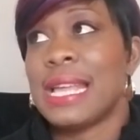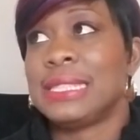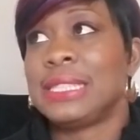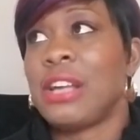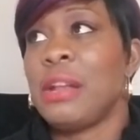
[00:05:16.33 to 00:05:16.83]

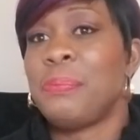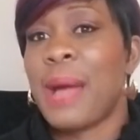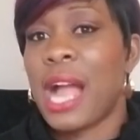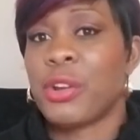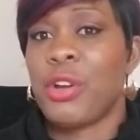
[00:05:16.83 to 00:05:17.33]
certain
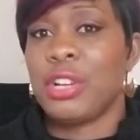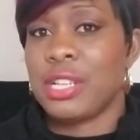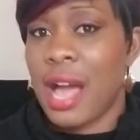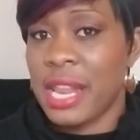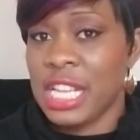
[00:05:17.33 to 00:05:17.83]
background
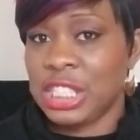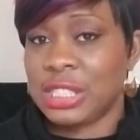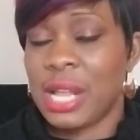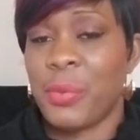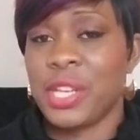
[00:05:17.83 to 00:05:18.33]
knowledge
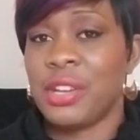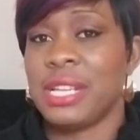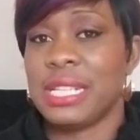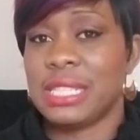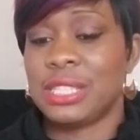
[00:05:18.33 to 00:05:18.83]
so that when you're
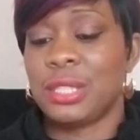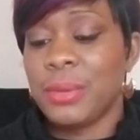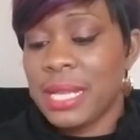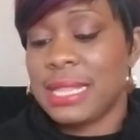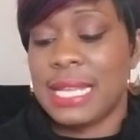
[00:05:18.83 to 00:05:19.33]

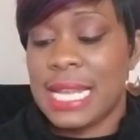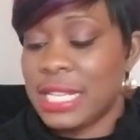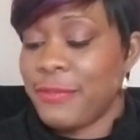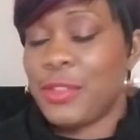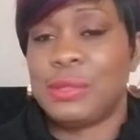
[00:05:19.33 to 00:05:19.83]
doing the
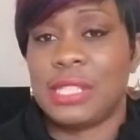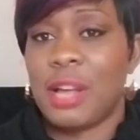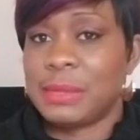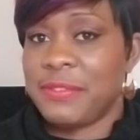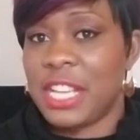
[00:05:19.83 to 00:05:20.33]
interviews and
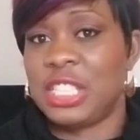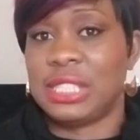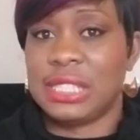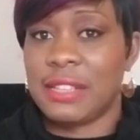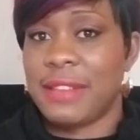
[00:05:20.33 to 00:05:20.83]

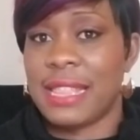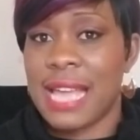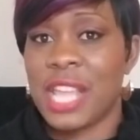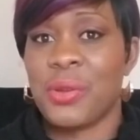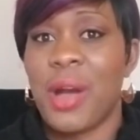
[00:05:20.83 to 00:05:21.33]
observations and stuff like
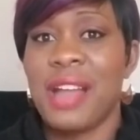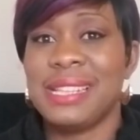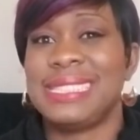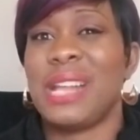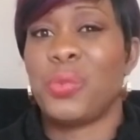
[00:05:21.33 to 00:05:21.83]
that, you
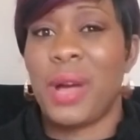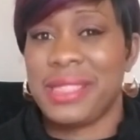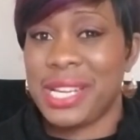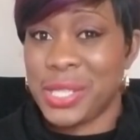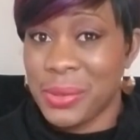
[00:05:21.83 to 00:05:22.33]
understand
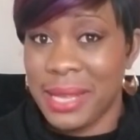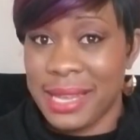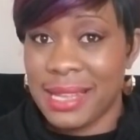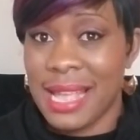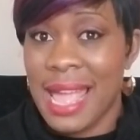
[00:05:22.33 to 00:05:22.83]
what they're
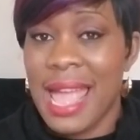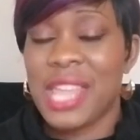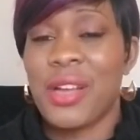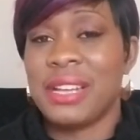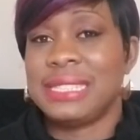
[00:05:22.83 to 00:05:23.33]
doing.
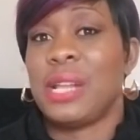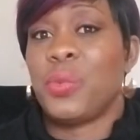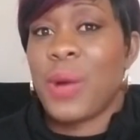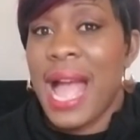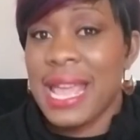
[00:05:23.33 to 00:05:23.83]
You
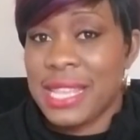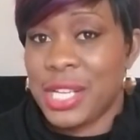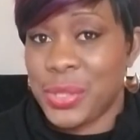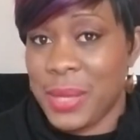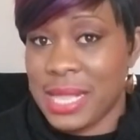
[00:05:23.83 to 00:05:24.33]
understand why
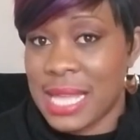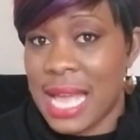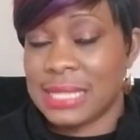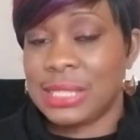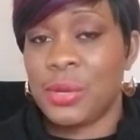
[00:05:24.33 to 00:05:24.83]
they're doing
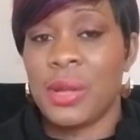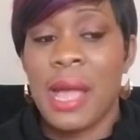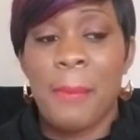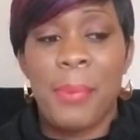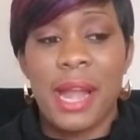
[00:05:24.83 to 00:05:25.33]
that. So
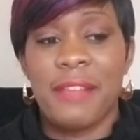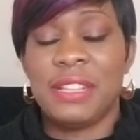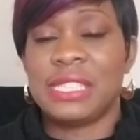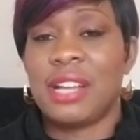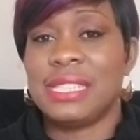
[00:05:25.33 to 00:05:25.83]
part of
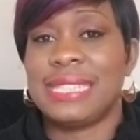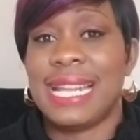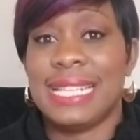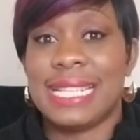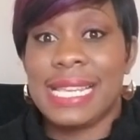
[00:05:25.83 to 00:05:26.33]
it is
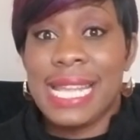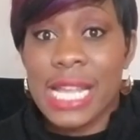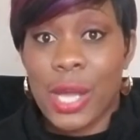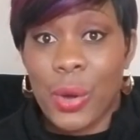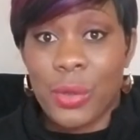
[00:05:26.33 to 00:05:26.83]
understanding the
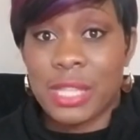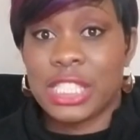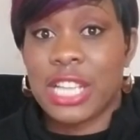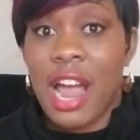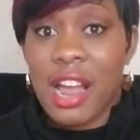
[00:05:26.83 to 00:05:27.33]
lingo, the
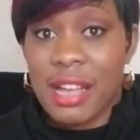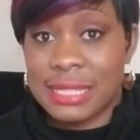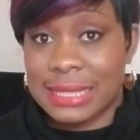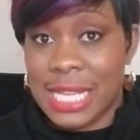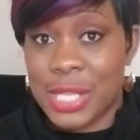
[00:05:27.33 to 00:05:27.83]

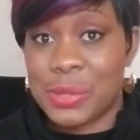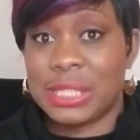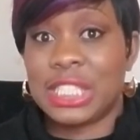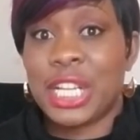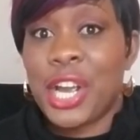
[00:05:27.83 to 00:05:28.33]
jargons they use,
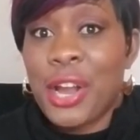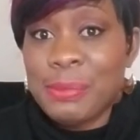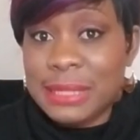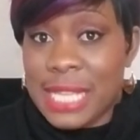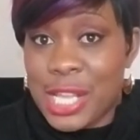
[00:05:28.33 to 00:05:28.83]
the
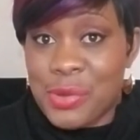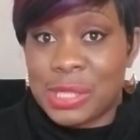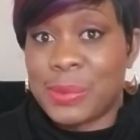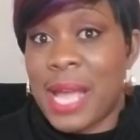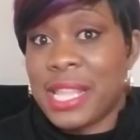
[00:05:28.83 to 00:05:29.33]
terms they
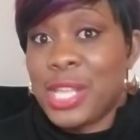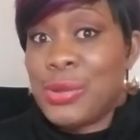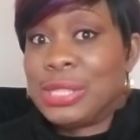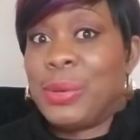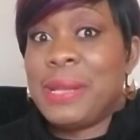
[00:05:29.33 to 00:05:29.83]
use, why they
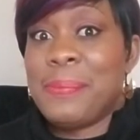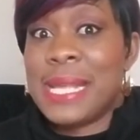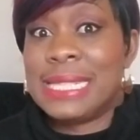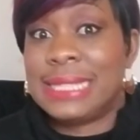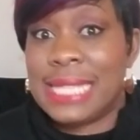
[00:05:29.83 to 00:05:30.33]
use it, what it
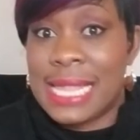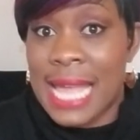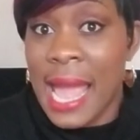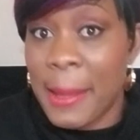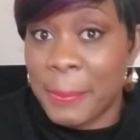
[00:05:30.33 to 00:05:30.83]
means to
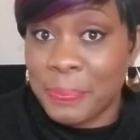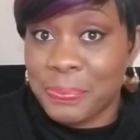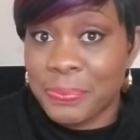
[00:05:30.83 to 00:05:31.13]
them